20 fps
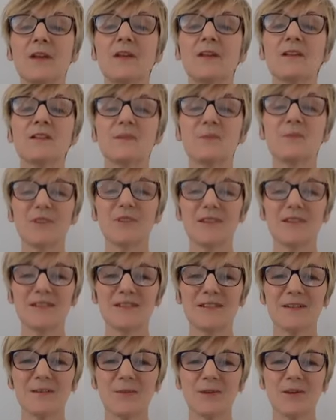So
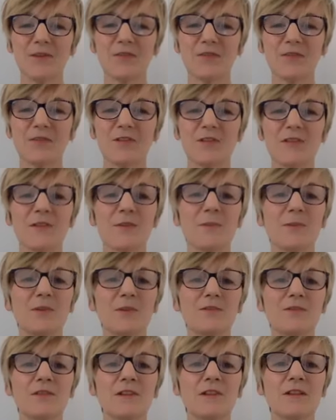practicing mindfulness can be
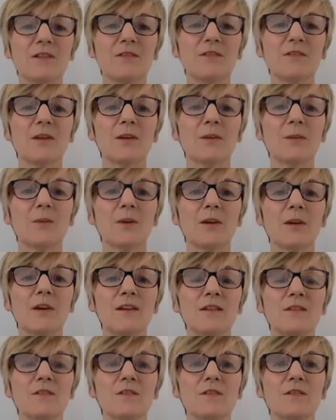a really great
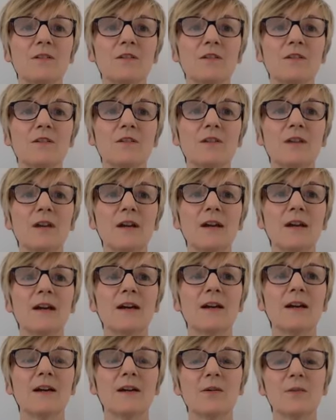way to
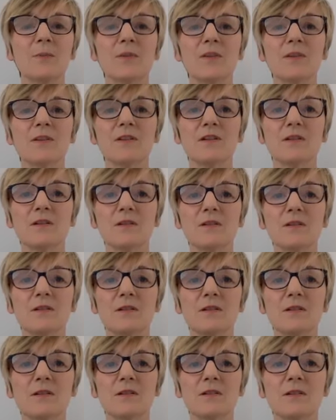help us
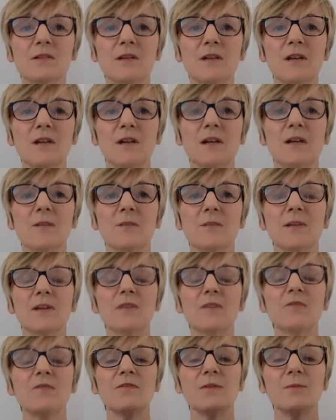to
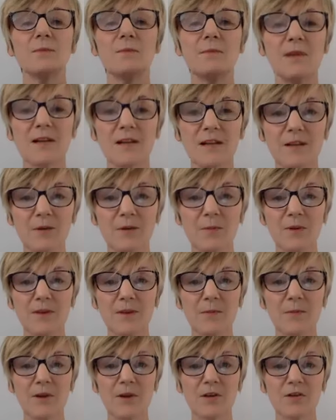become familiar with
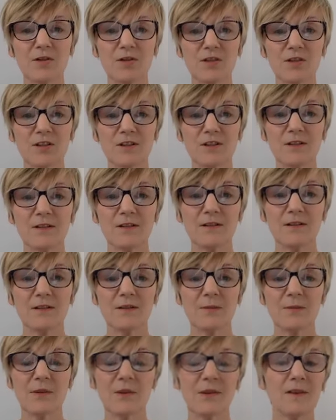emotion,
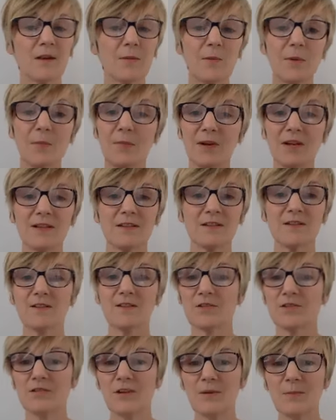whether they be pleasant
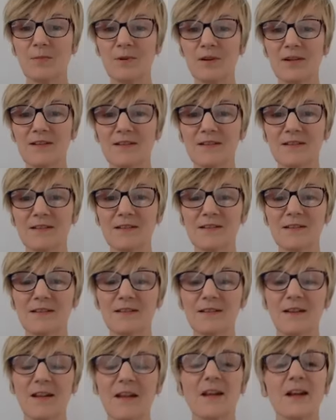or unpleasant,
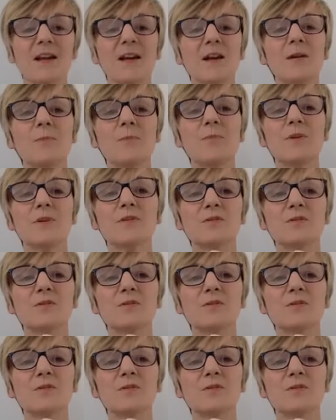but